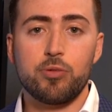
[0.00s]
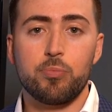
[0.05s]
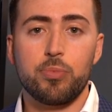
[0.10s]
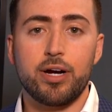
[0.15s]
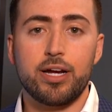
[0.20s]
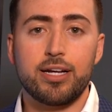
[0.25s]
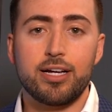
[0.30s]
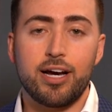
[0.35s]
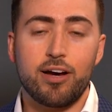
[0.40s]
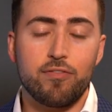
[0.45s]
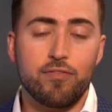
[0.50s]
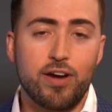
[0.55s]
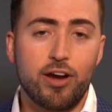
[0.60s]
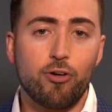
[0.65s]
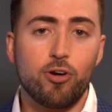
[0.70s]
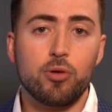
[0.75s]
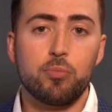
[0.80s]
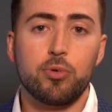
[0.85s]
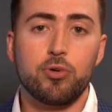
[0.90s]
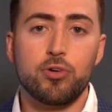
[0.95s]
but a
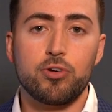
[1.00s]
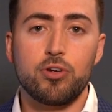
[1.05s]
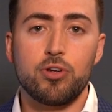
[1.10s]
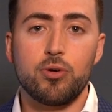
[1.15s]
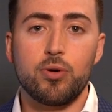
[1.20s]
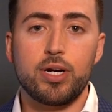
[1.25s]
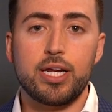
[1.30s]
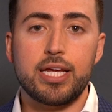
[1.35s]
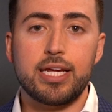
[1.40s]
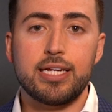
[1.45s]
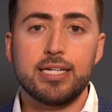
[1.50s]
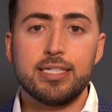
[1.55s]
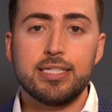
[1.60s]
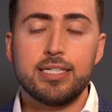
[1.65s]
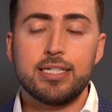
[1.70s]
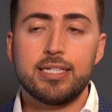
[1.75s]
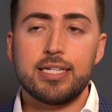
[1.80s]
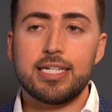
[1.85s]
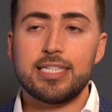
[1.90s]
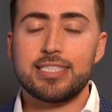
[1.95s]
variable annuity
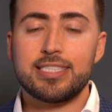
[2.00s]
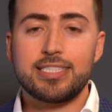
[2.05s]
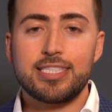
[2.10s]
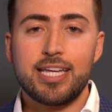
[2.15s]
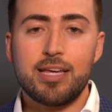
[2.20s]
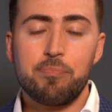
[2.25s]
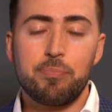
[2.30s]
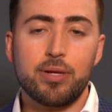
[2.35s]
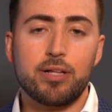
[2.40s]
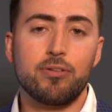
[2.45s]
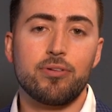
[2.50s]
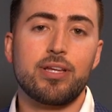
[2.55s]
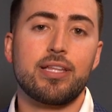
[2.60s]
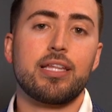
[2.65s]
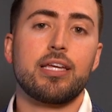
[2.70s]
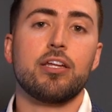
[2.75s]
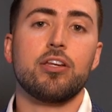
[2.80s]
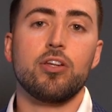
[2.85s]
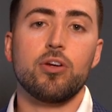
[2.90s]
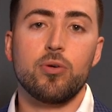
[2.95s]
is typically
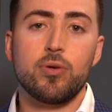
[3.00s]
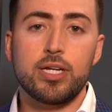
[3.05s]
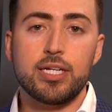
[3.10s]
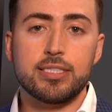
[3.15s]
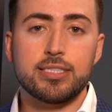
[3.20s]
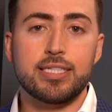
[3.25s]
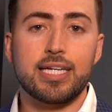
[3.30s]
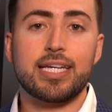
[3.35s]
the annuities